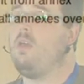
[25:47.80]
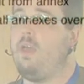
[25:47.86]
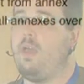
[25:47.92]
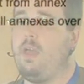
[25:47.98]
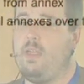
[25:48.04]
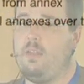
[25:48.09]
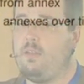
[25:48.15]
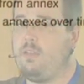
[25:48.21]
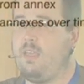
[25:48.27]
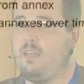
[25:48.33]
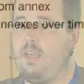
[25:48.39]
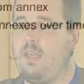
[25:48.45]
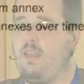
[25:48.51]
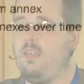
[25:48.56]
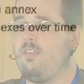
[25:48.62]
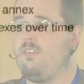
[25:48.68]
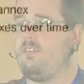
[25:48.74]
And Git
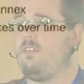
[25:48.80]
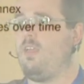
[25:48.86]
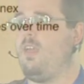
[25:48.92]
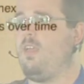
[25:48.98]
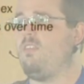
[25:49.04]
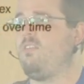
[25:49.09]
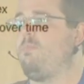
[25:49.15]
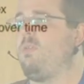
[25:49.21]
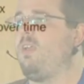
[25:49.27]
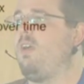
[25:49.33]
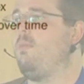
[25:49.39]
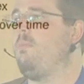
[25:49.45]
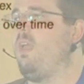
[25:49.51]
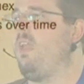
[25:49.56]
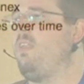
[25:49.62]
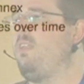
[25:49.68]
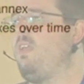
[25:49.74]
Annex has
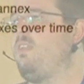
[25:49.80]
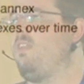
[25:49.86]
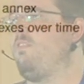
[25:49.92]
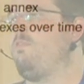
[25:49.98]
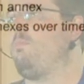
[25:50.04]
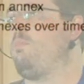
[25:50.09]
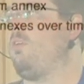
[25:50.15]
become a native